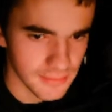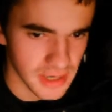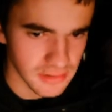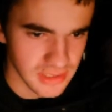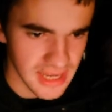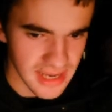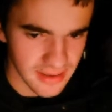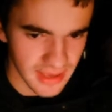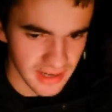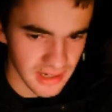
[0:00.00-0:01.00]
most here.
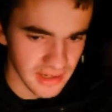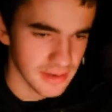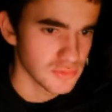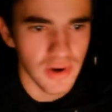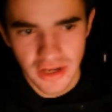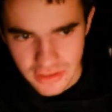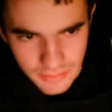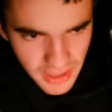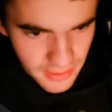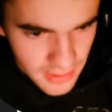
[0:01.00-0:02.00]
That kind of gives rise to
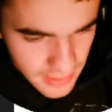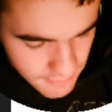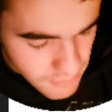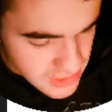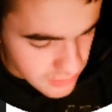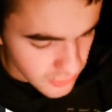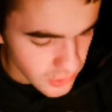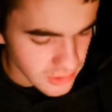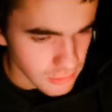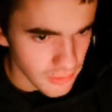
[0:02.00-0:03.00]
my
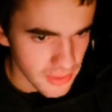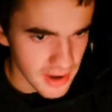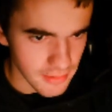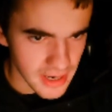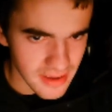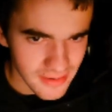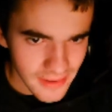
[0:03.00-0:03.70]
metaphorical theory.